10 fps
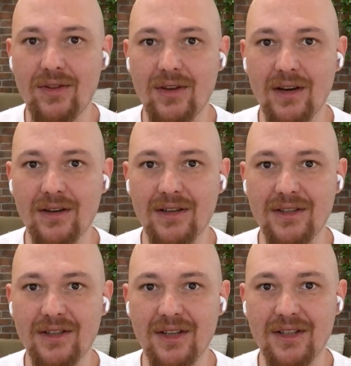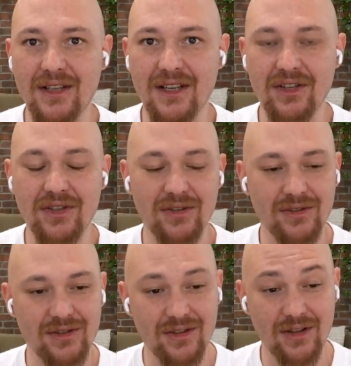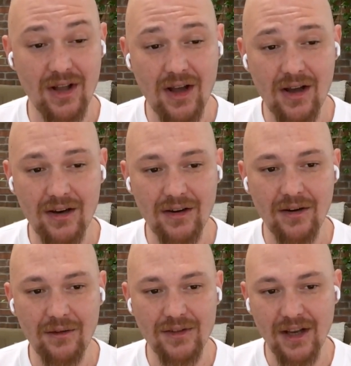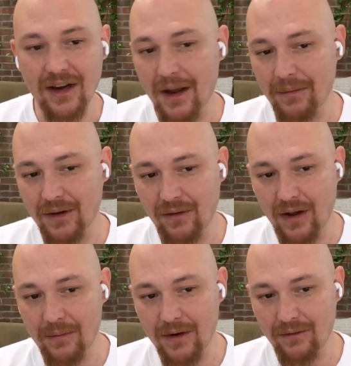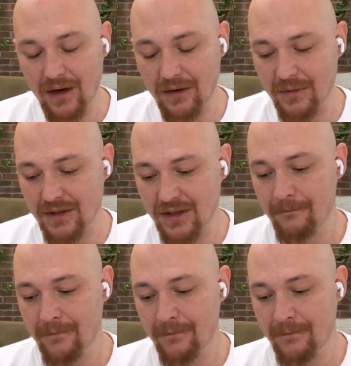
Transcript: there is this initial slog of setting up the development environment.